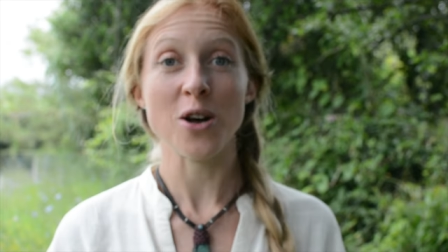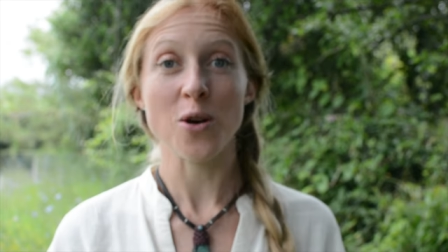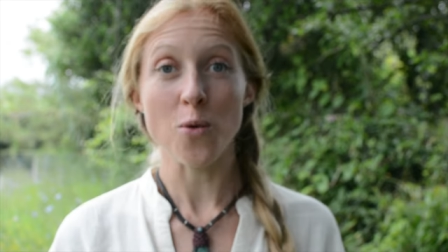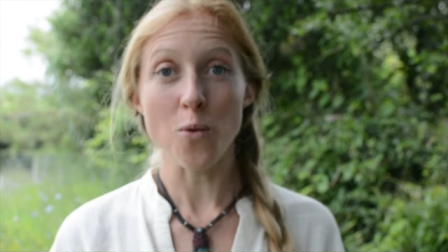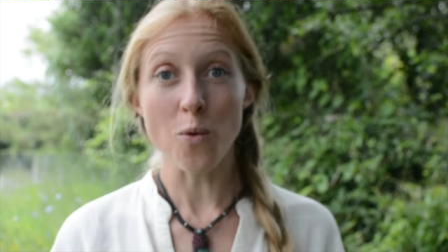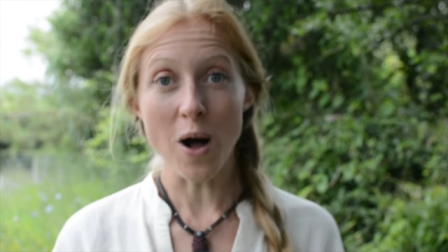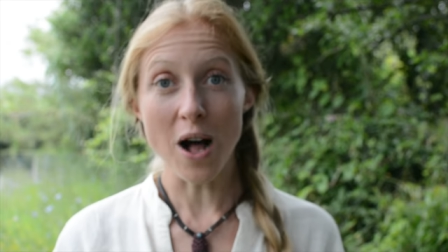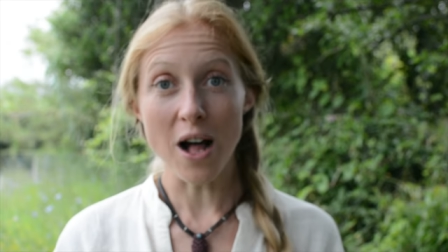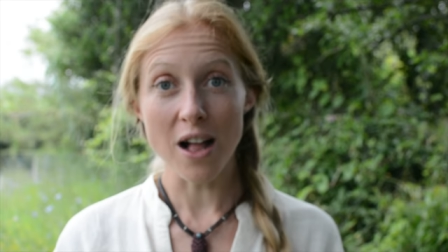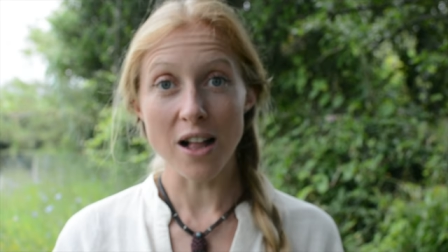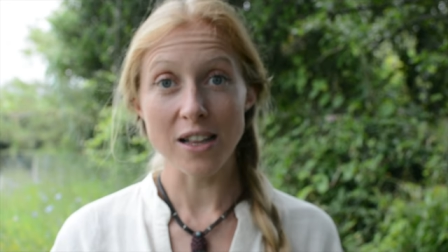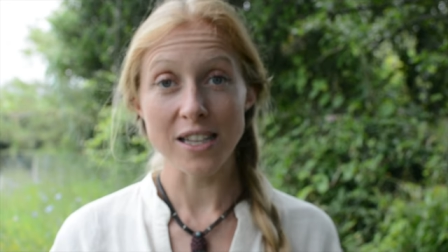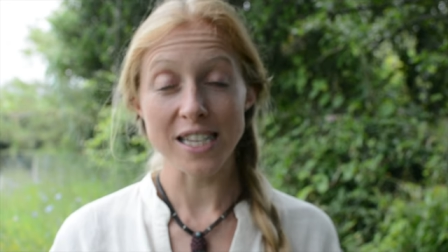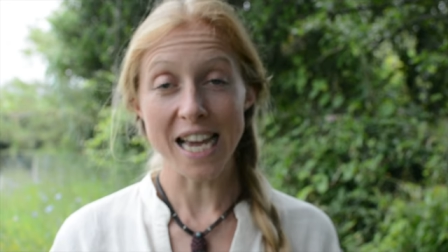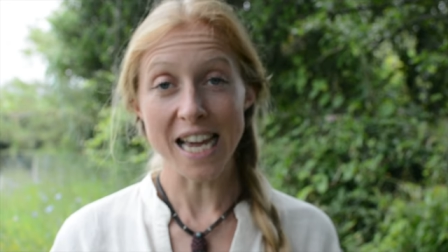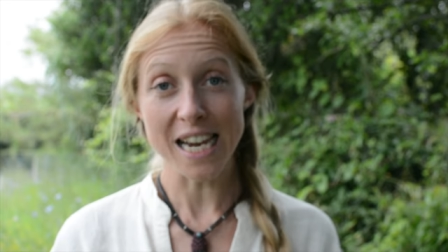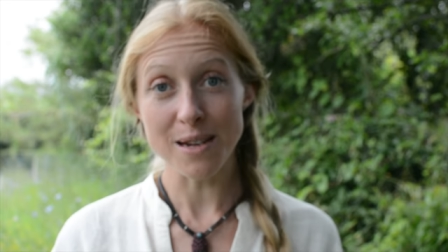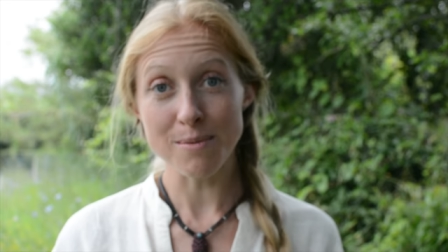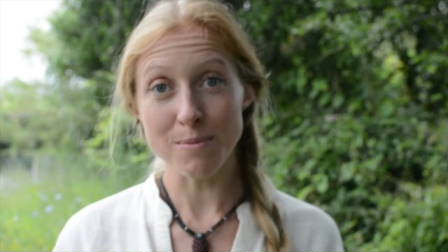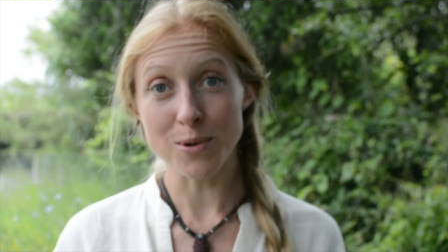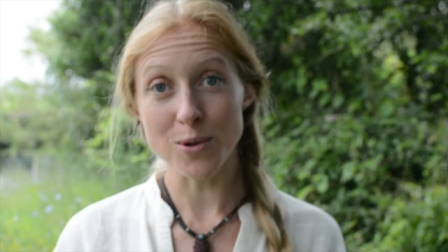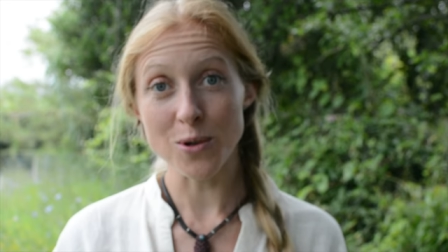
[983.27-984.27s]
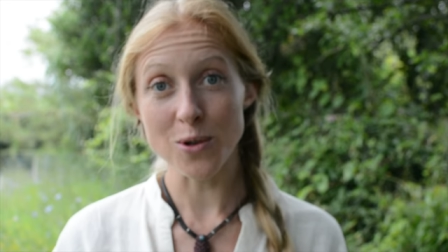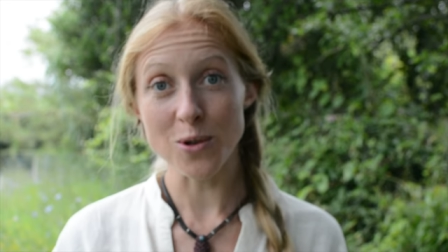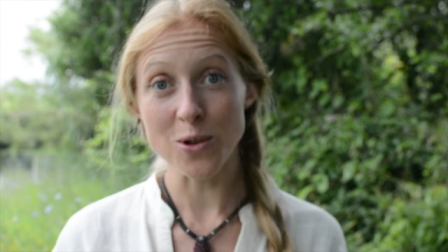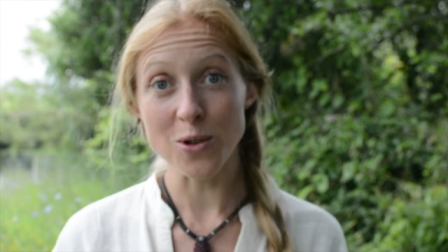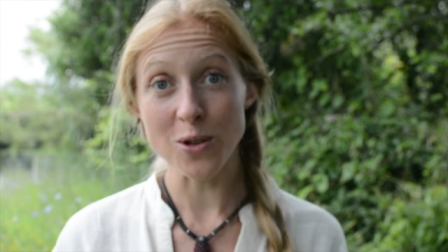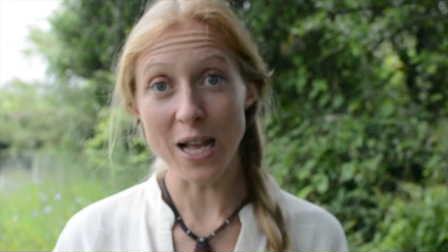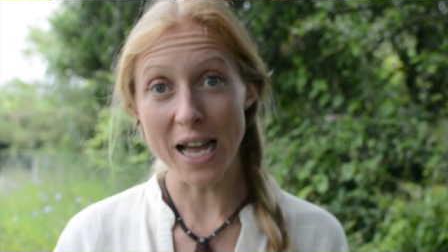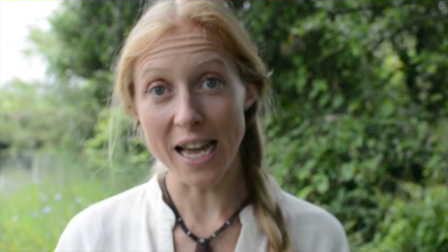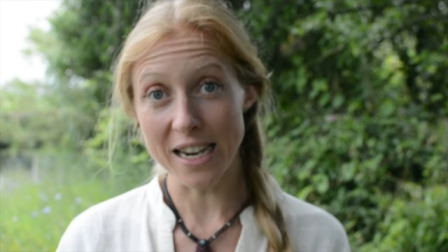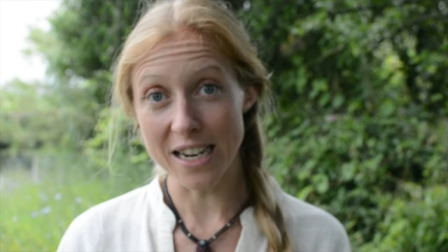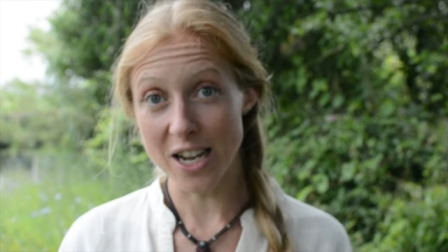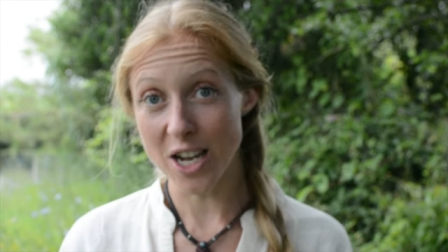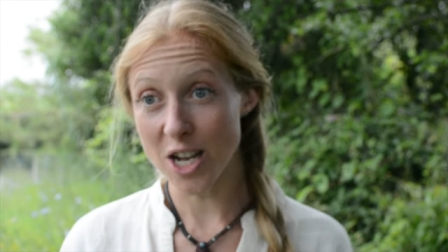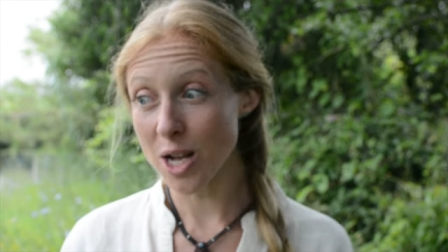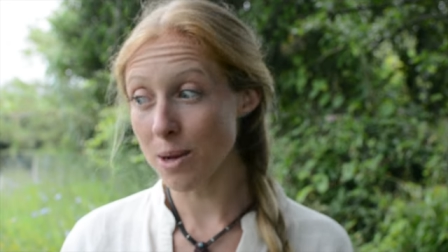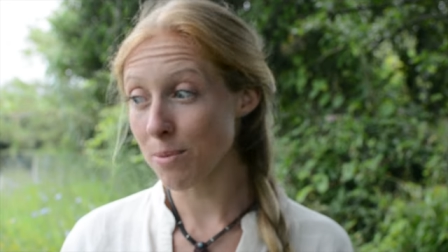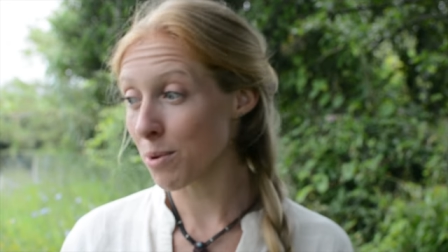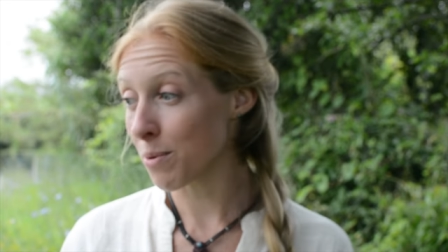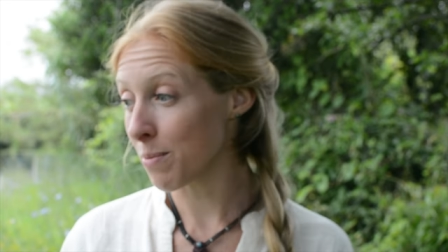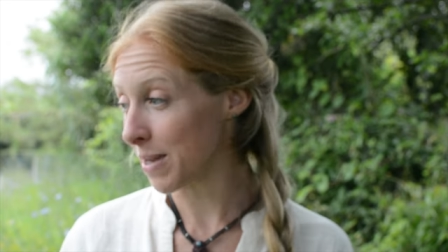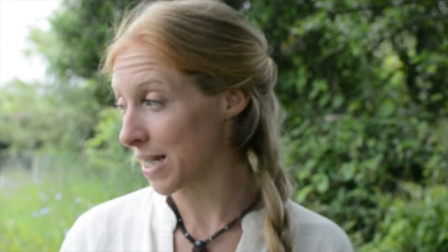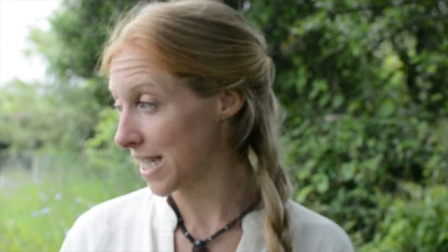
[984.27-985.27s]
wild, edible and
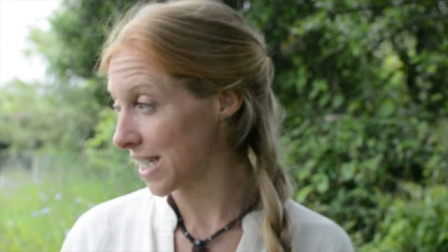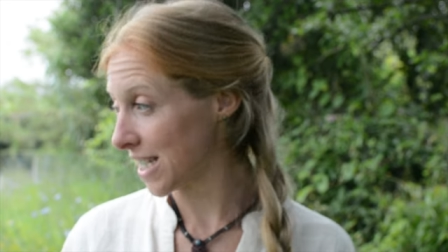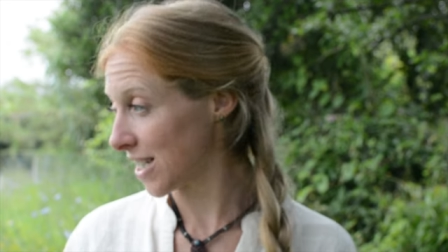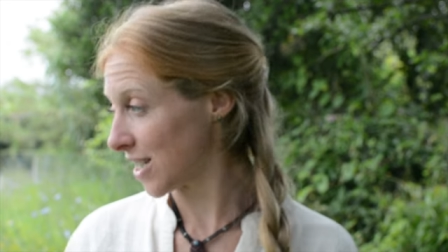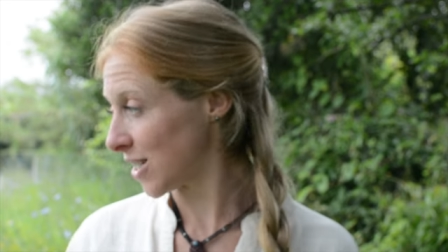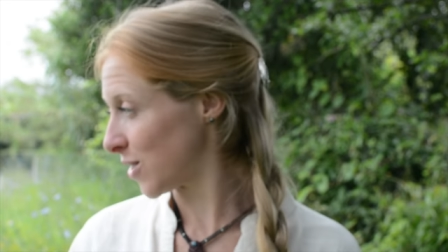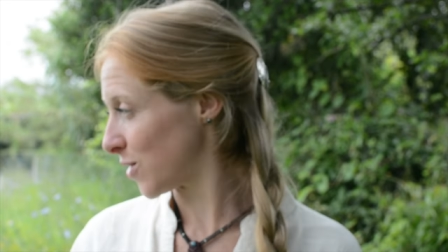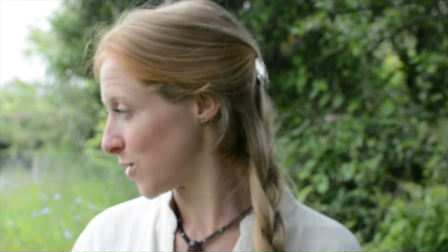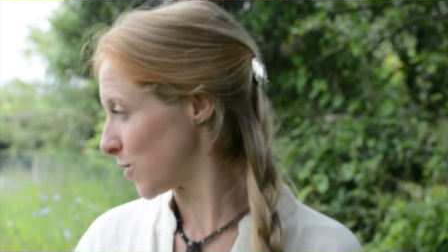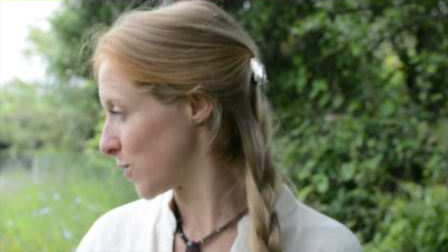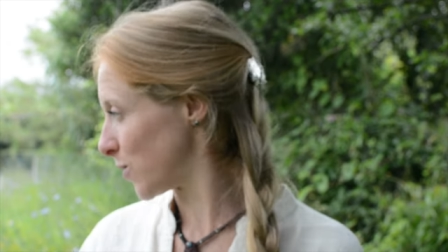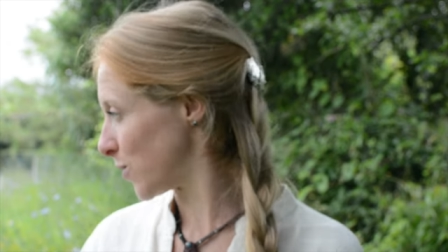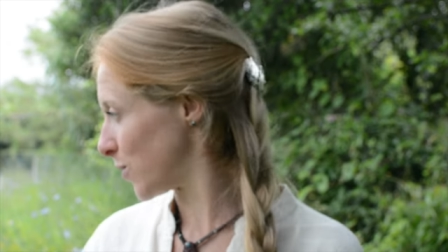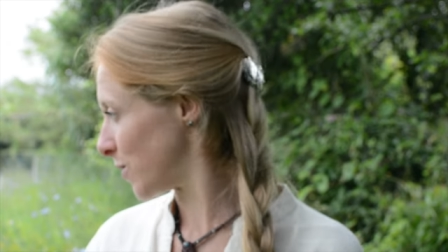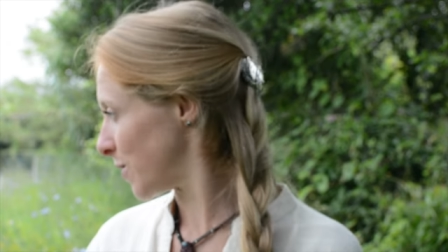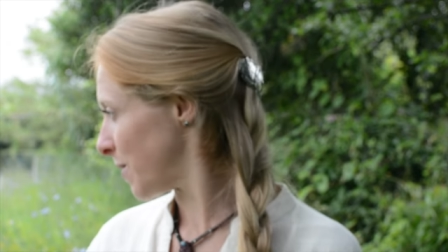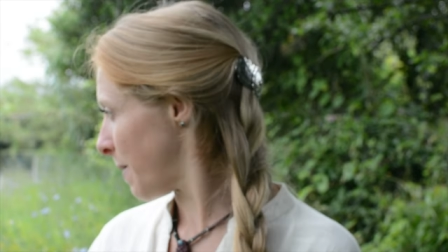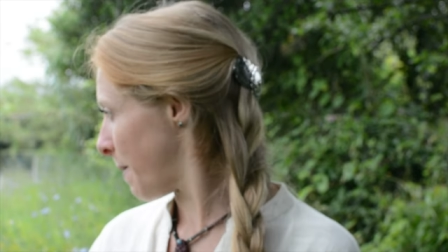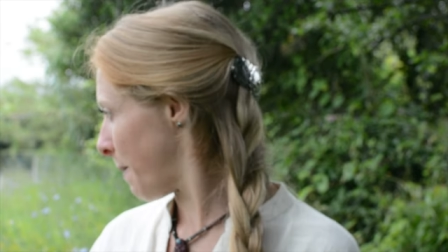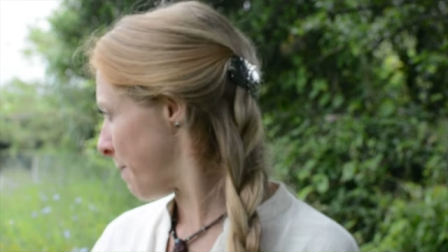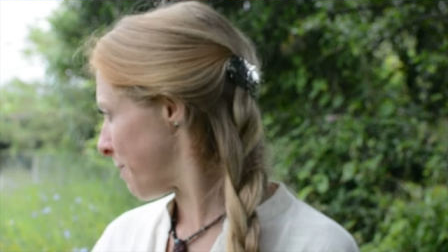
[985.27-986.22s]
herbal medicinal